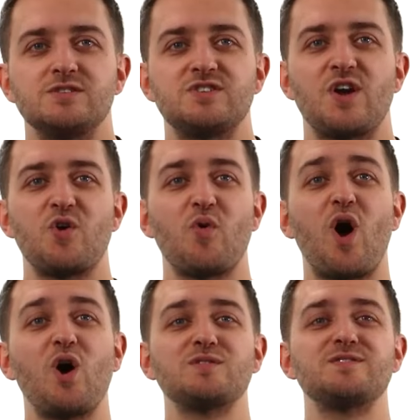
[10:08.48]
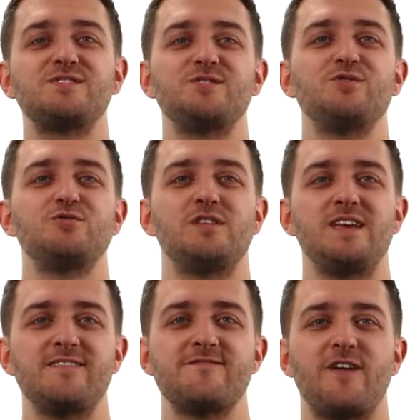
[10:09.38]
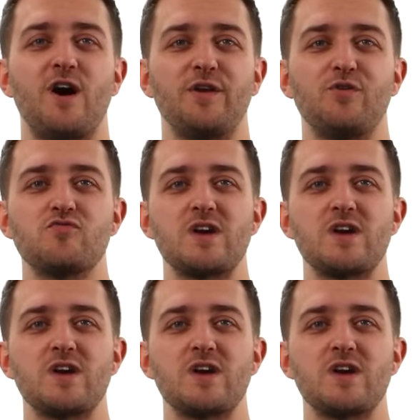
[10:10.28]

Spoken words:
So on to the final